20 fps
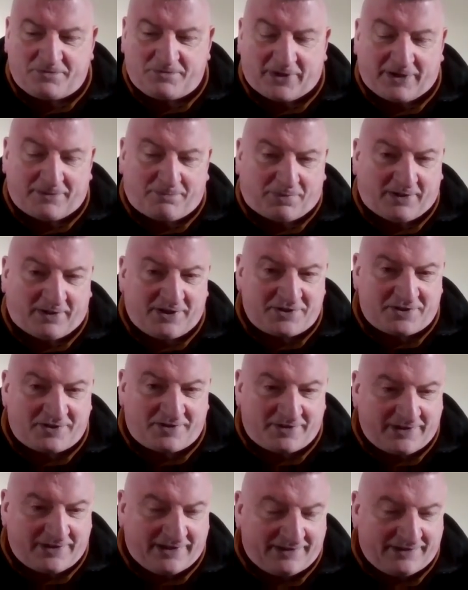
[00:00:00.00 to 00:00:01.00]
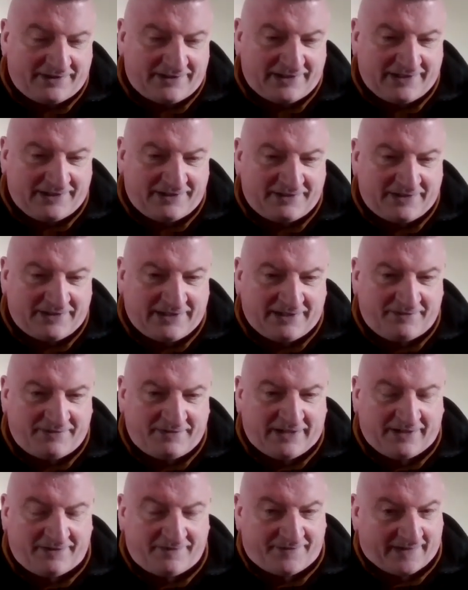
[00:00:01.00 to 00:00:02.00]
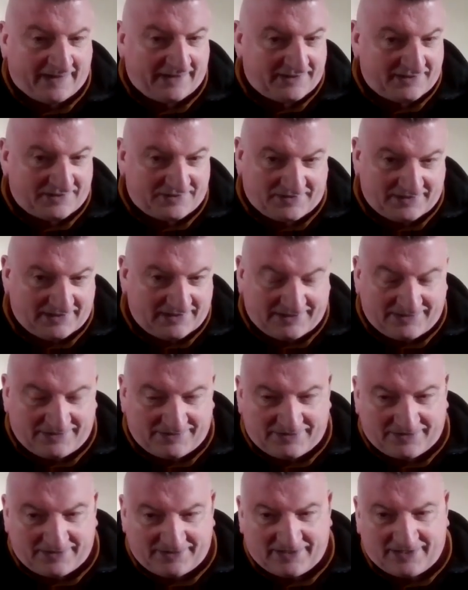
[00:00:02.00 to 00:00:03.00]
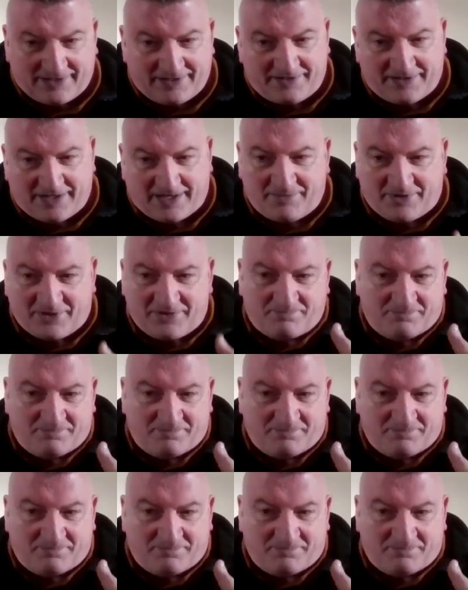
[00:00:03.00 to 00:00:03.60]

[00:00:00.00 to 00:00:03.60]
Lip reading: great pleasure in fantasy, and I'm a